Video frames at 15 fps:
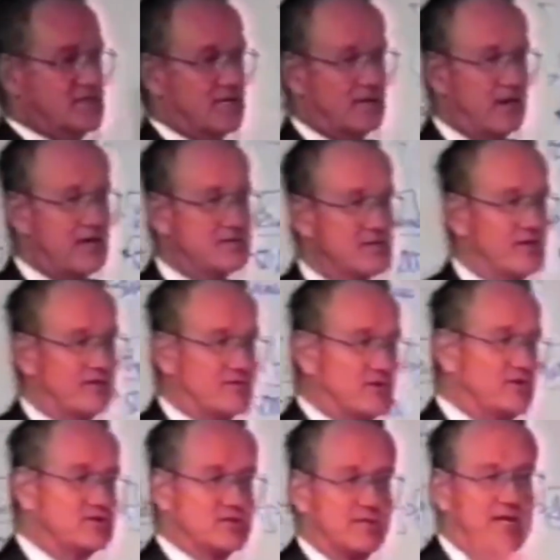not hard. You don't have to
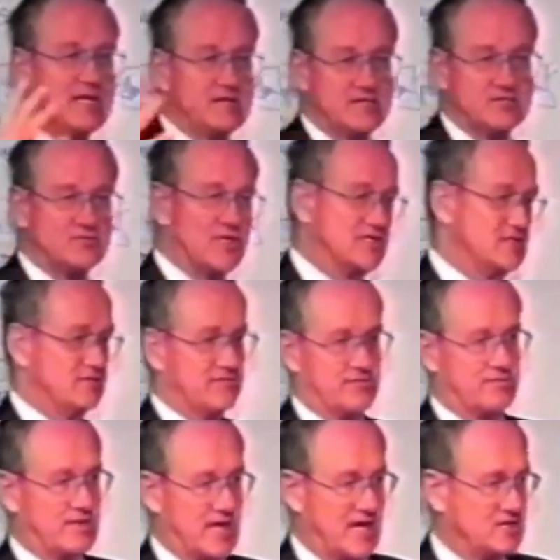lose the money. You just trade it
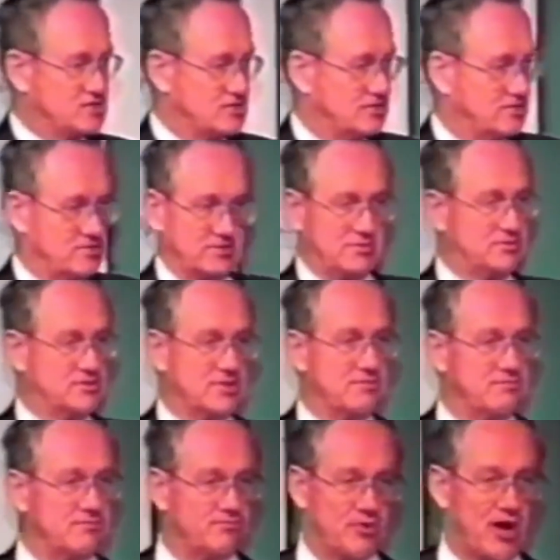from cash to
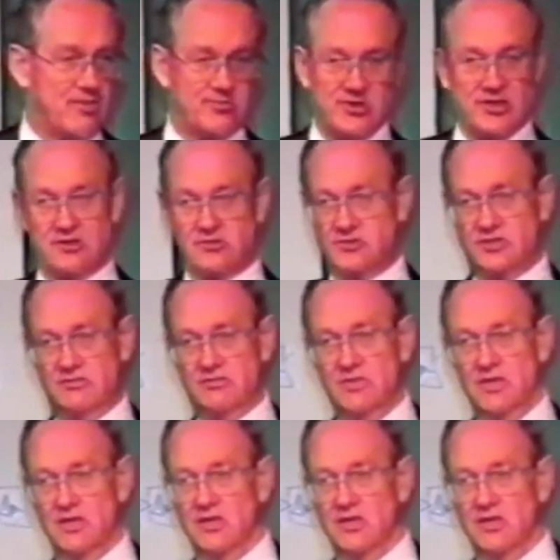some property or some